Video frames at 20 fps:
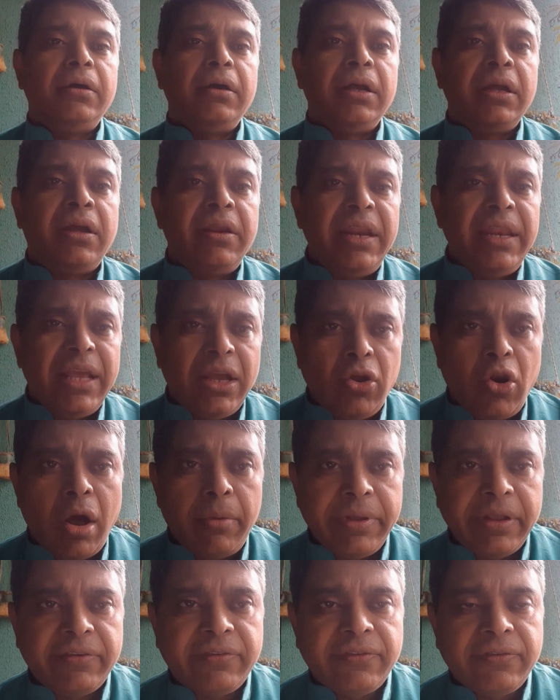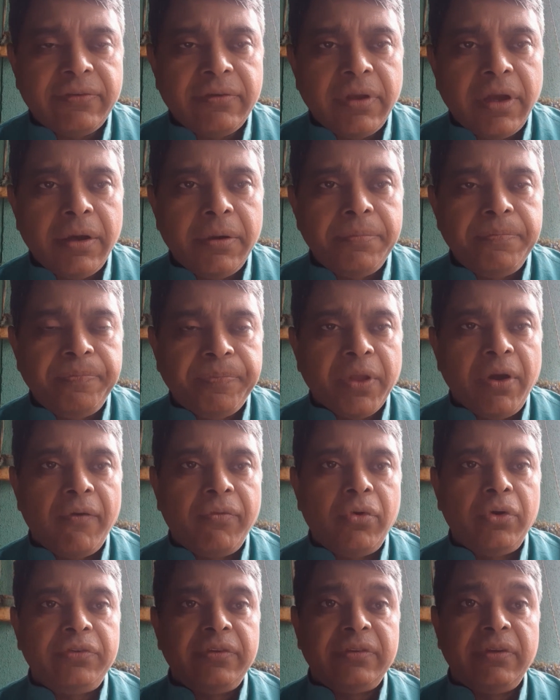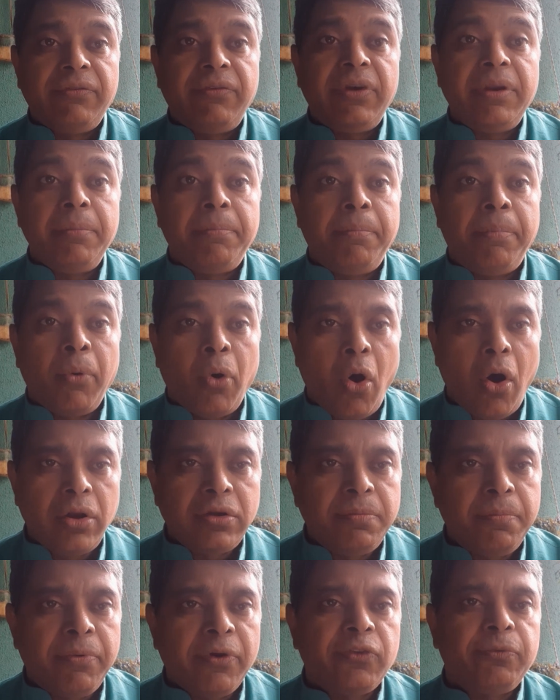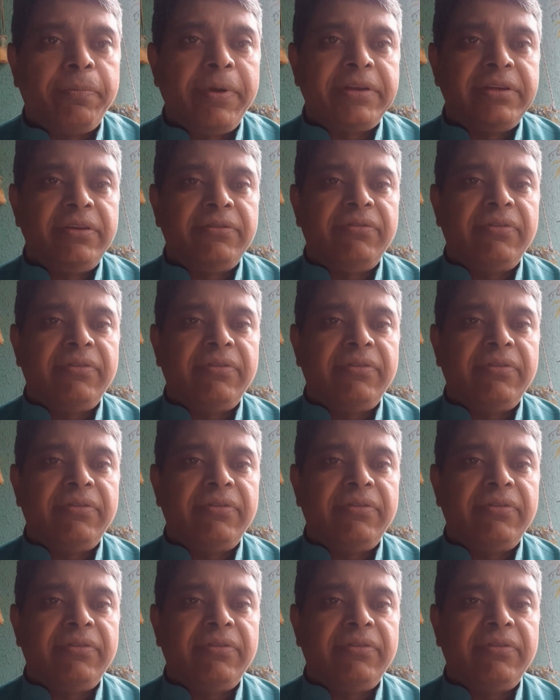Green economics, of course, is a very broad perspective